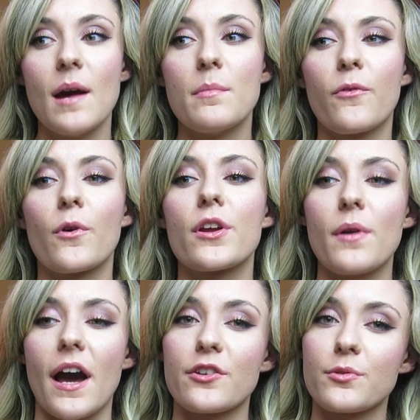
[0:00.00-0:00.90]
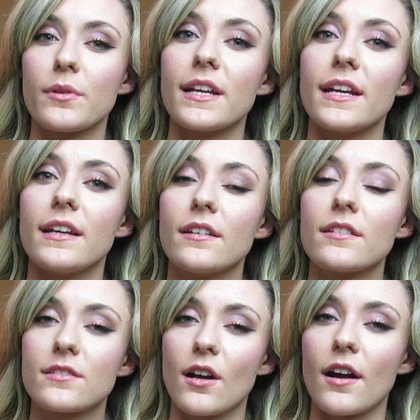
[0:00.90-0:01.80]
before you actually
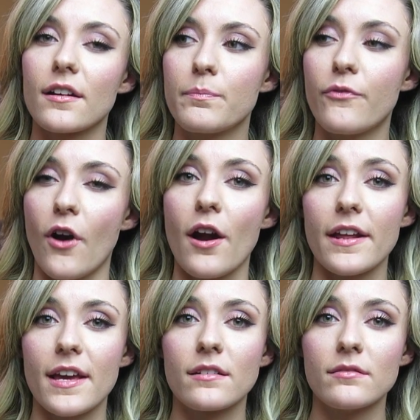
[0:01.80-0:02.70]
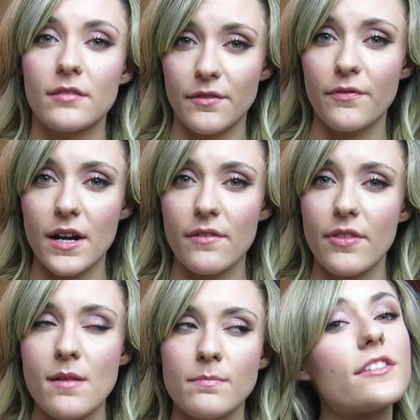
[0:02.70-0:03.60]
start farting in front of them.